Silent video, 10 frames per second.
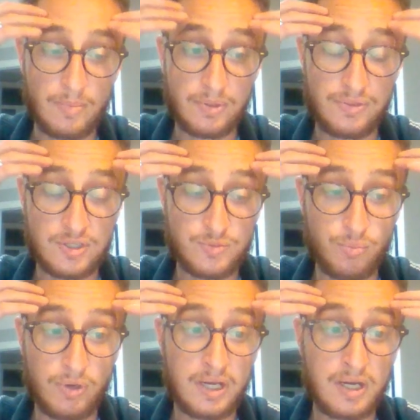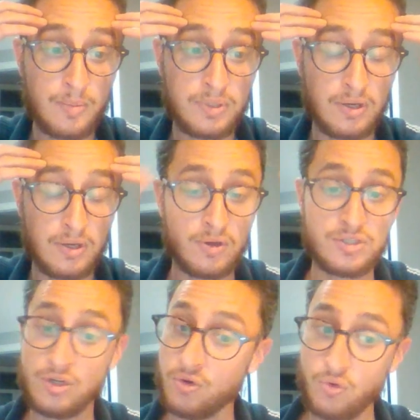but this brain up here
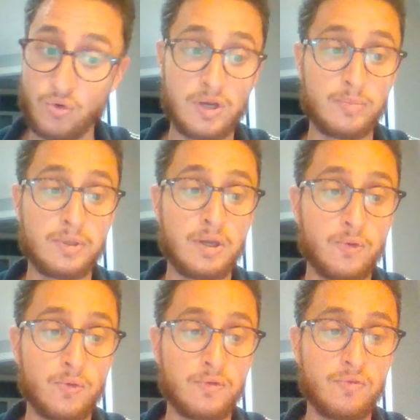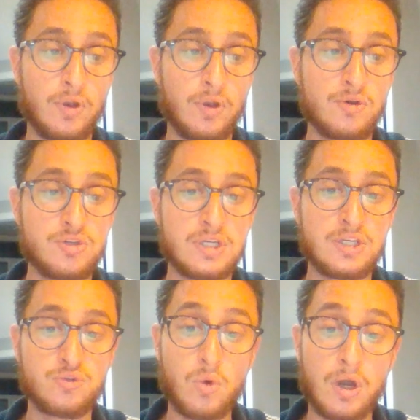is incredibly hungry for energy
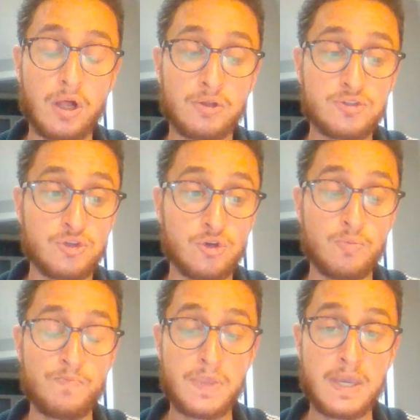as well. So